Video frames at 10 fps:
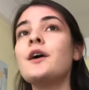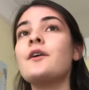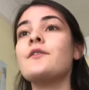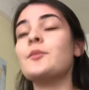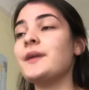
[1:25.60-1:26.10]

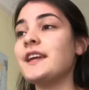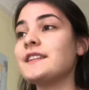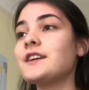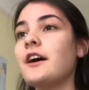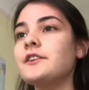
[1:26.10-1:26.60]
For me, it's
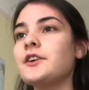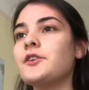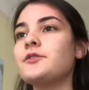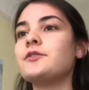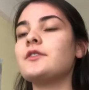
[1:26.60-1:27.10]
kind
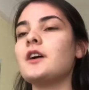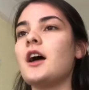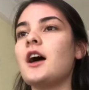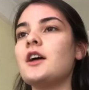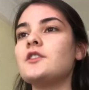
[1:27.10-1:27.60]
of
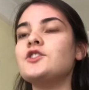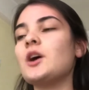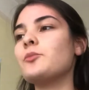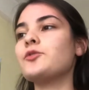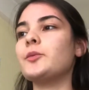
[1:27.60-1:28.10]
the
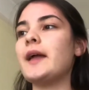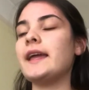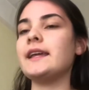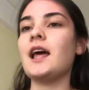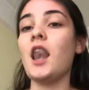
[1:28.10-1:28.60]
jump from
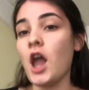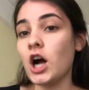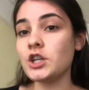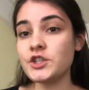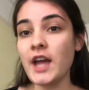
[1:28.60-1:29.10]
a
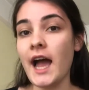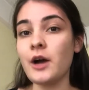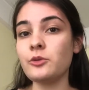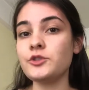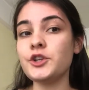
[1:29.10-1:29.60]
large
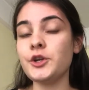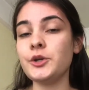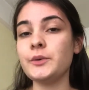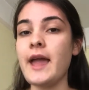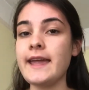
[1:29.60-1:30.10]
town
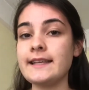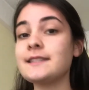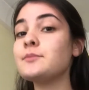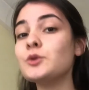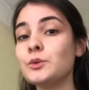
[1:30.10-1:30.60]
to a
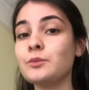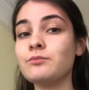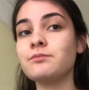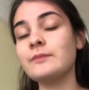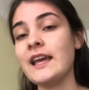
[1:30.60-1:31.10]

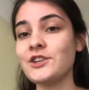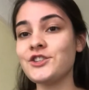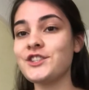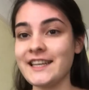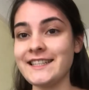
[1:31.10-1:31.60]
small-ish
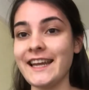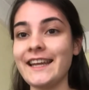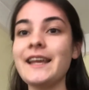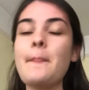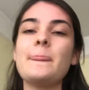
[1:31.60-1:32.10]

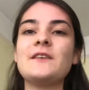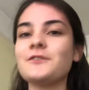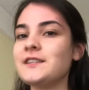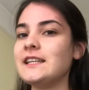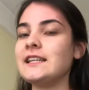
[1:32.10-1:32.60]
city. It's
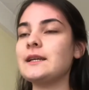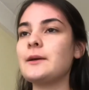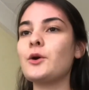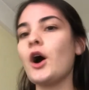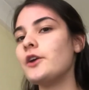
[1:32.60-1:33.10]
obviously,
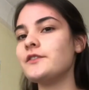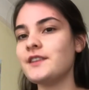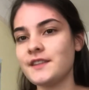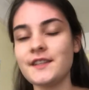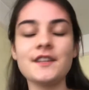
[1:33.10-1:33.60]
Cardiff
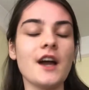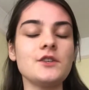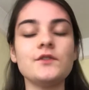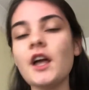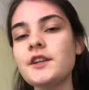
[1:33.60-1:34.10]
isn't the size
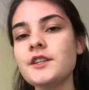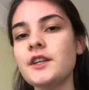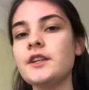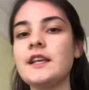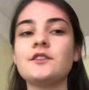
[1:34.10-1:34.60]
of
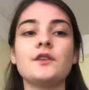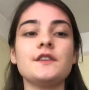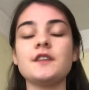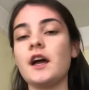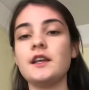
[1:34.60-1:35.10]
London, it's not the
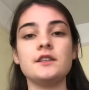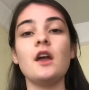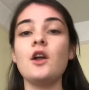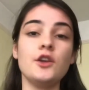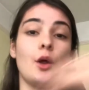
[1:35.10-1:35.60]
size
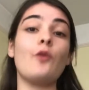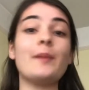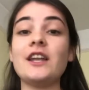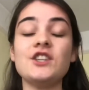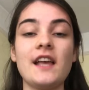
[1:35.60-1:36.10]
of
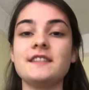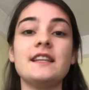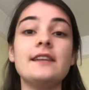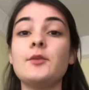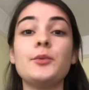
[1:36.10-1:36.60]
Manchester,
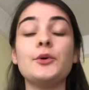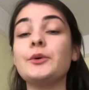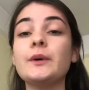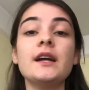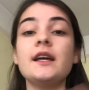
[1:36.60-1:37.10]
Liverpool,